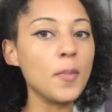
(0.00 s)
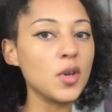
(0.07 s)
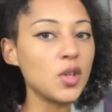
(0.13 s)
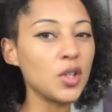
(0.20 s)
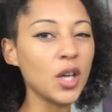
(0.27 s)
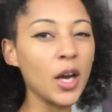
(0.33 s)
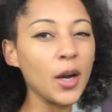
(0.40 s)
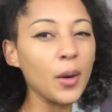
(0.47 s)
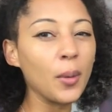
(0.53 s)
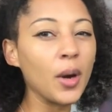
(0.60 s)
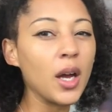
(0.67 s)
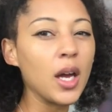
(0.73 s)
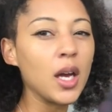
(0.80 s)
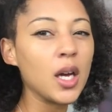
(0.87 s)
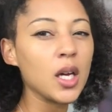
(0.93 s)
So
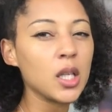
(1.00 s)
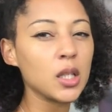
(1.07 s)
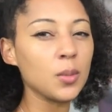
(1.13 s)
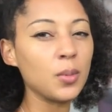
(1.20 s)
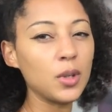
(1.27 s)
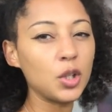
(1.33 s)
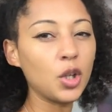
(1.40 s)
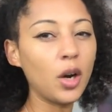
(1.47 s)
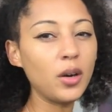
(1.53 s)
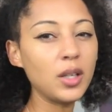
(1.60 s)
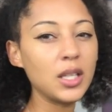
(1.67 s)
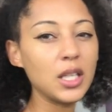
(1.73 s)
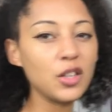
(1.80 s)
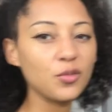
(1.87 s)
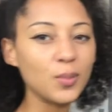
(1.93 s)
the
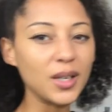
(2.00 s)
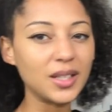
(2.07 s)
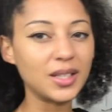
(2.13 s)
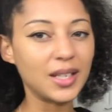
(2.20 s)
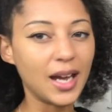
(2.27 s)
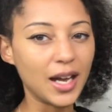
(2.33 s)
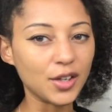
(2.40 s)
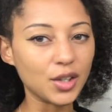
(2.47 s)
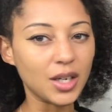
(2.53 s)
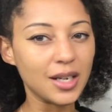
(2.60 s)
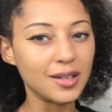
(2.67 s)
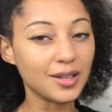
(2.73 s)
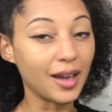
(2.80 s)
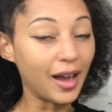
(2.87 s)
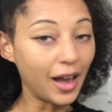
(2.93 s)
majority of my stash
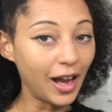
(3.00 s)
is